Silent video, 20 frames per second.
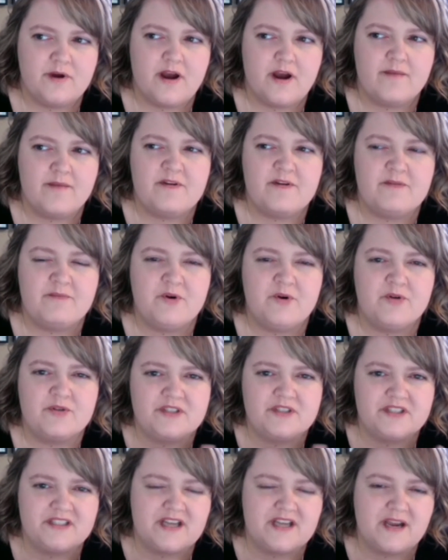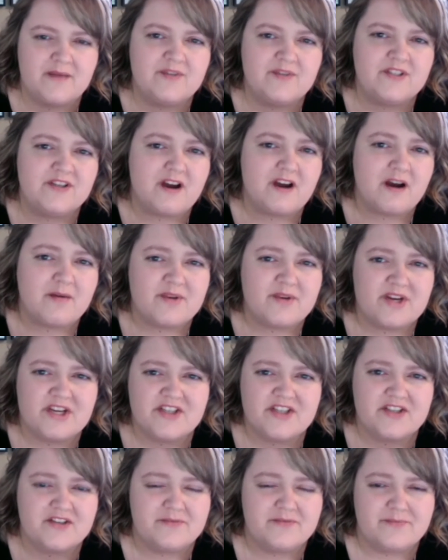I mean, most of the time it's a
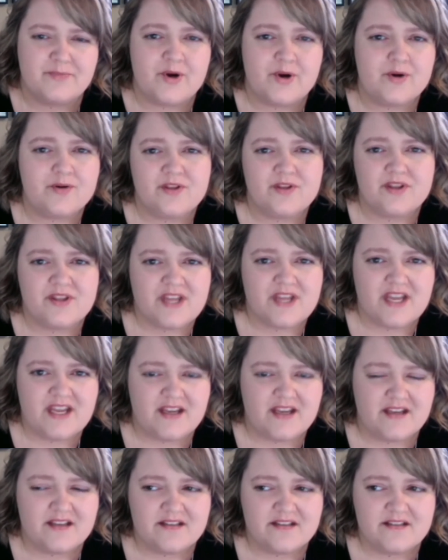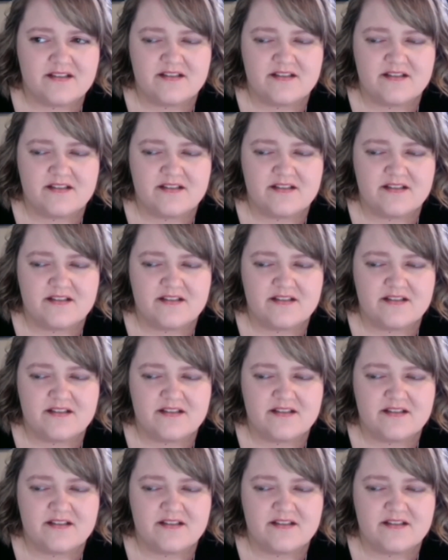combination of both things.